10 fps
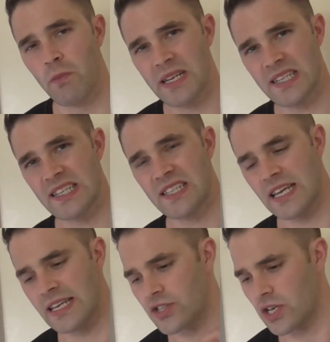missus
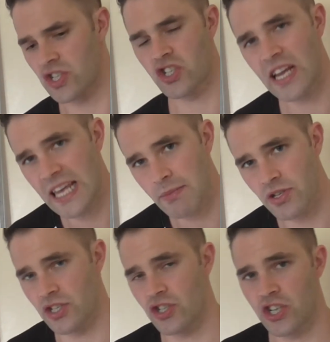is asleep,
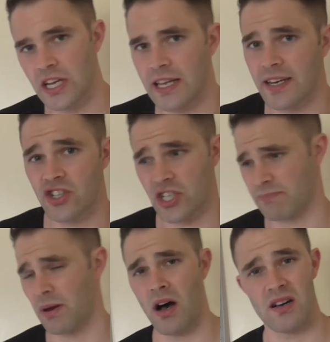she's chilling, she's
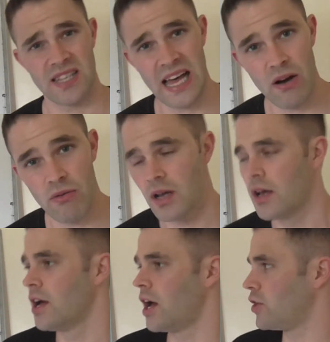passed out,
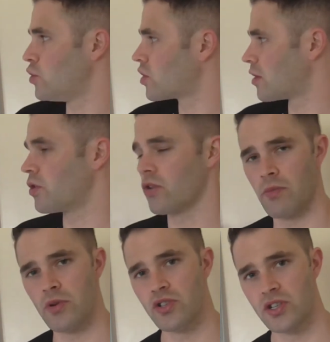and you're going to want to
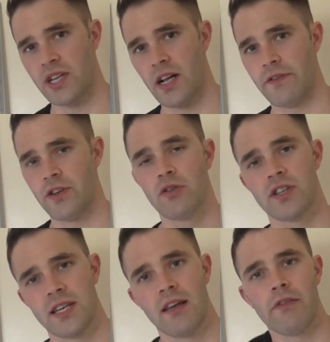amuse yourself. You don't want to
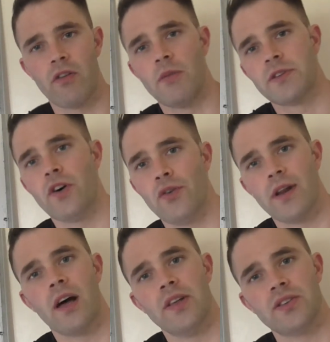sit there with your arms folded
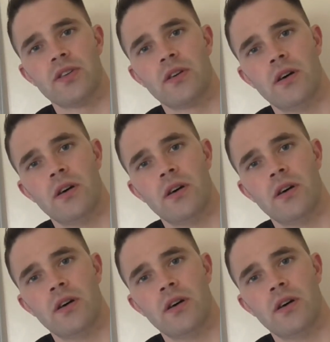like this.